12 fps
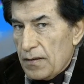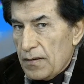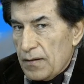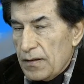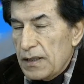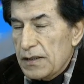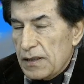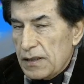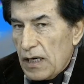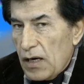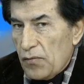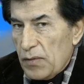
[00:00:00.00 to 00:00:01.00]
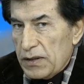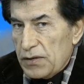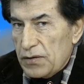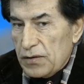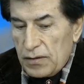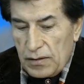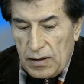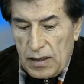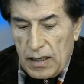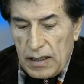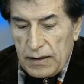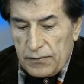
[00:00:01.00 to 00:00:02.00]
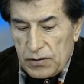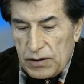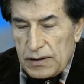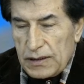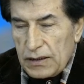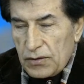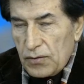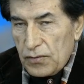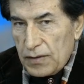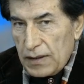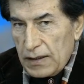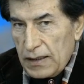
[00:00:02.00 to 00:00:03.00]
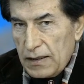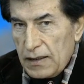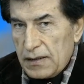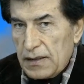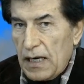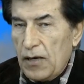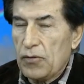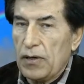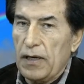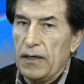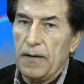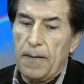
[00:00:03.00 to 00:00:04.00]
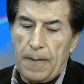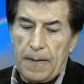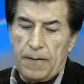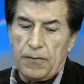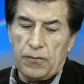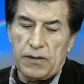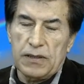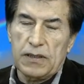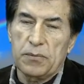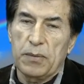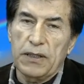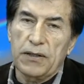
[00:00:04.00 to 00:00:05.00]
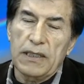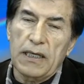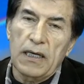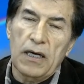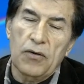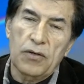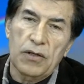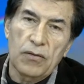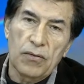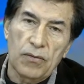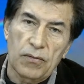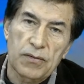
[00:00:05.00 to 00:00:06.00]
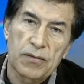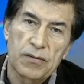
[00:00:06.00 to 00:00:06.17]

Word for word: This is how much I have just included in this outline, which is barely an hour old.